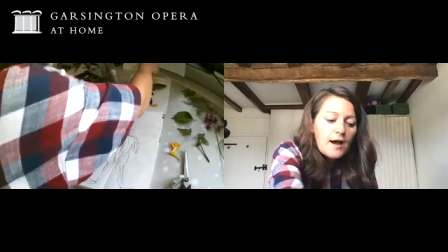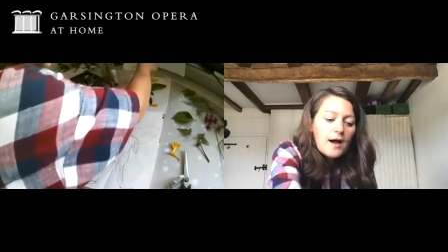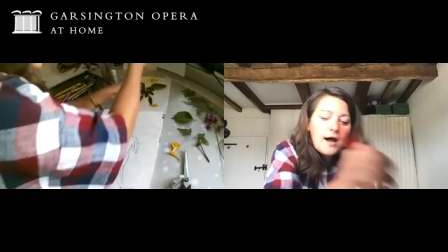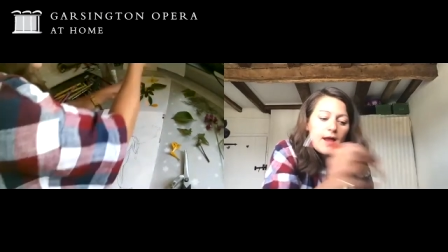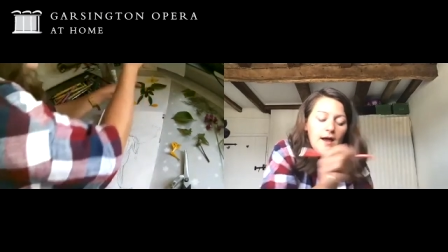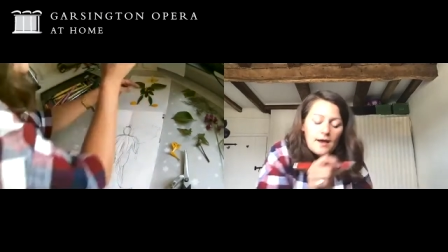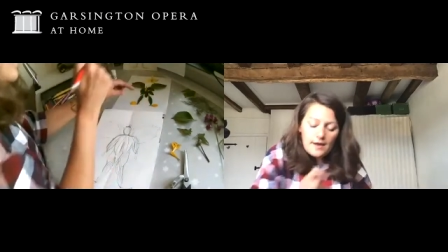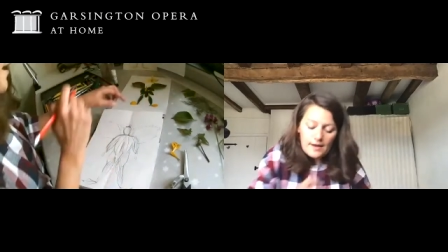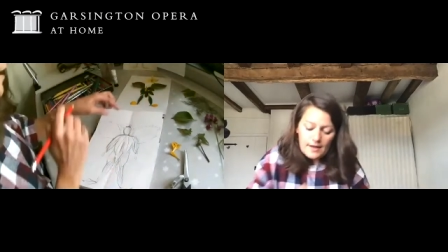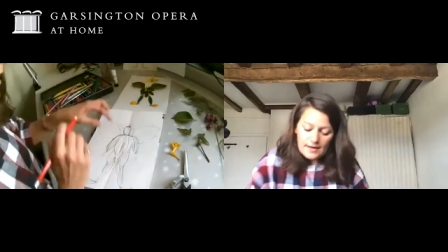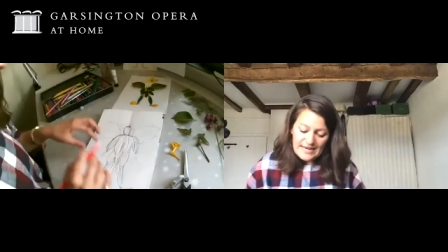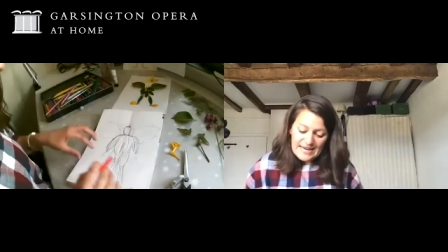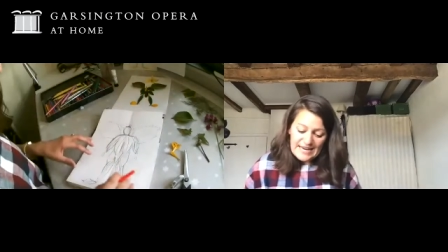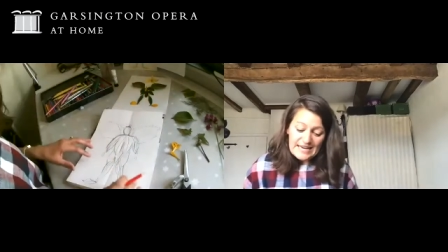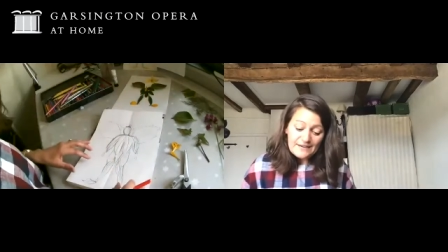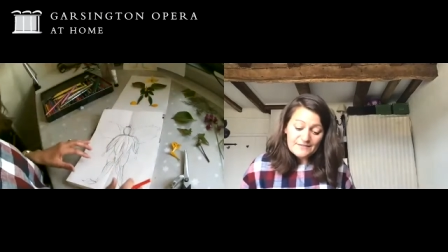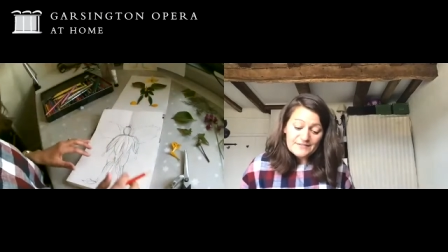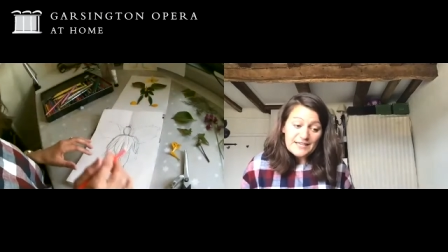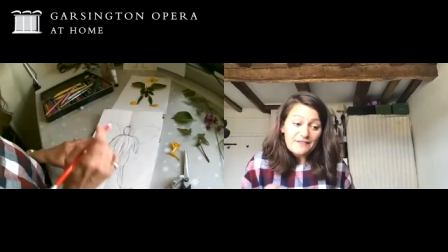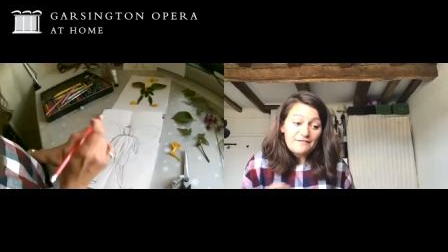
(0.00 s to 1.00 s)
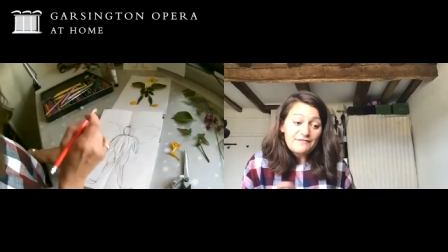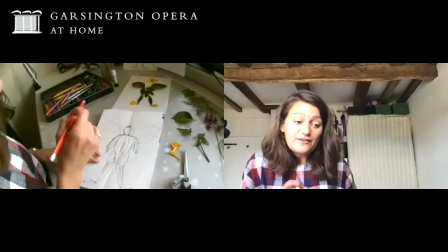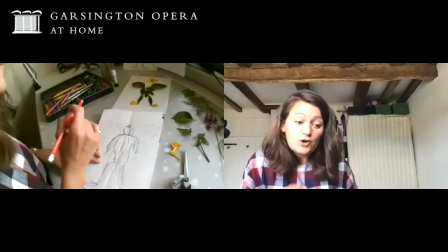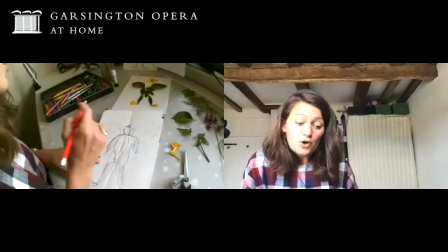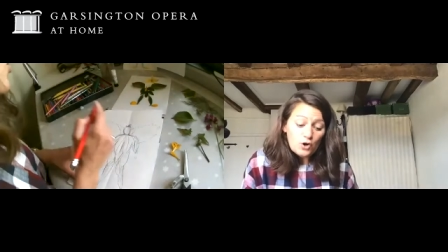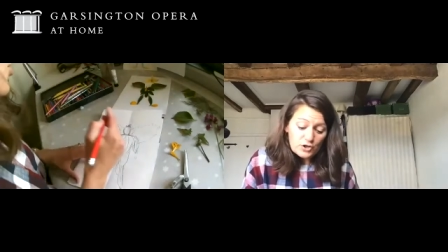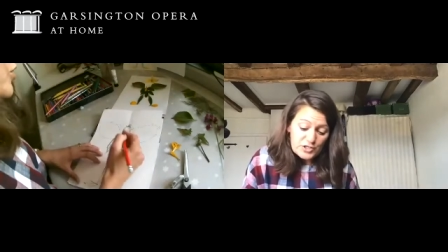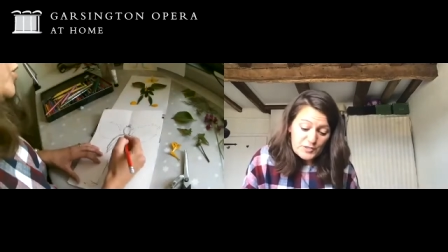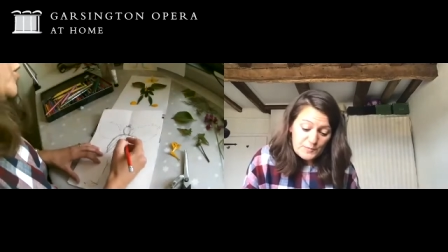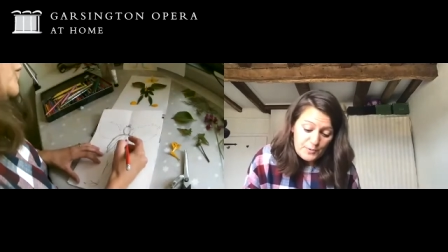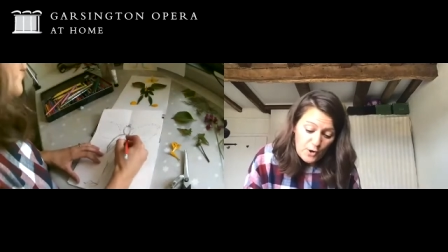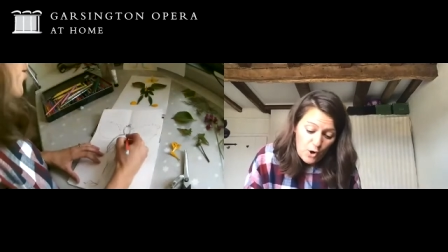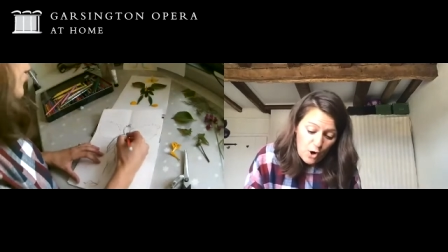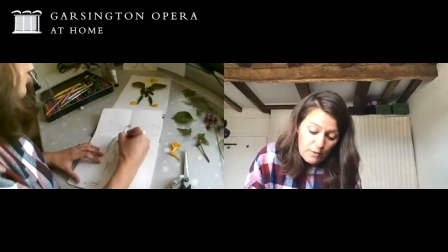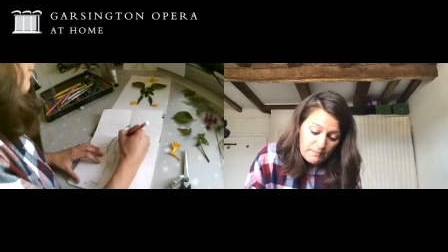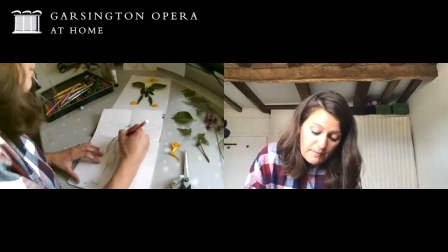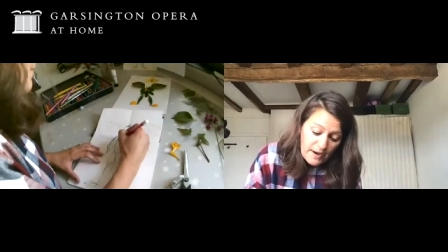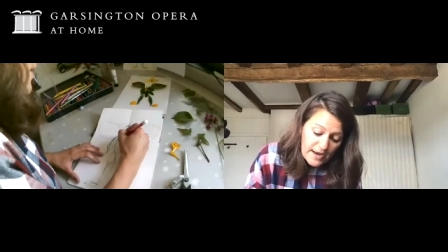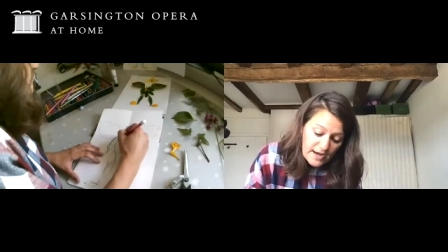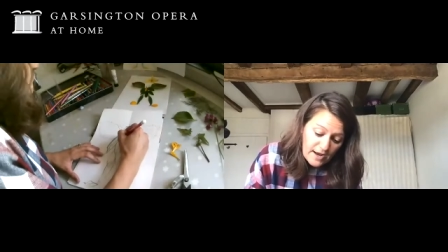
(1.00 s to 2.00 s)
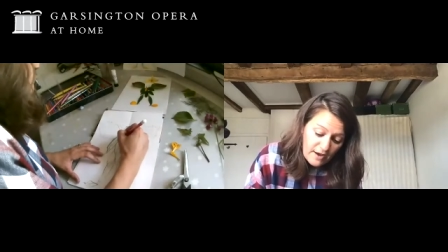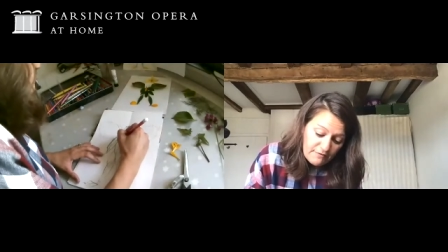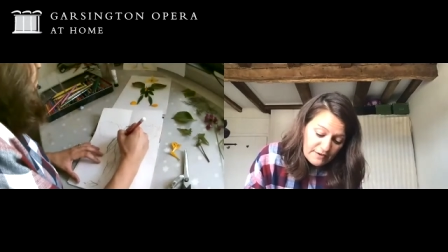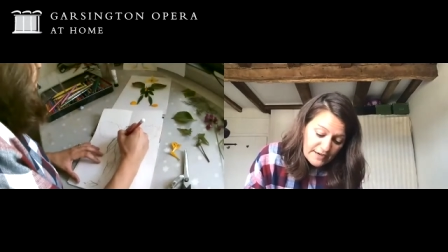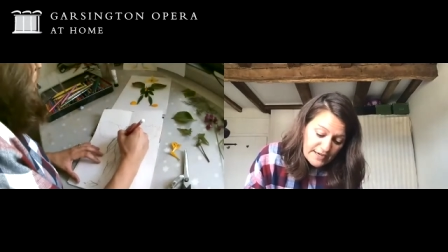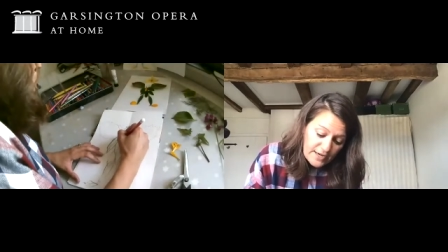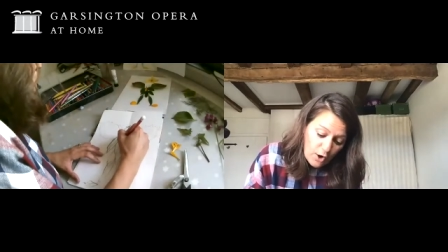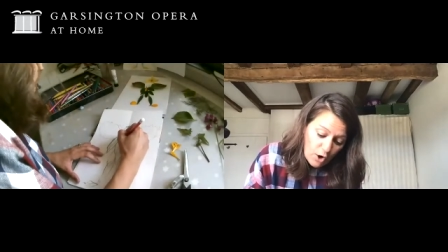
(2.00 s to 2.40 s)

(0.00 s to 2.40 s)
uh, leaves, I forgot to put on my lovely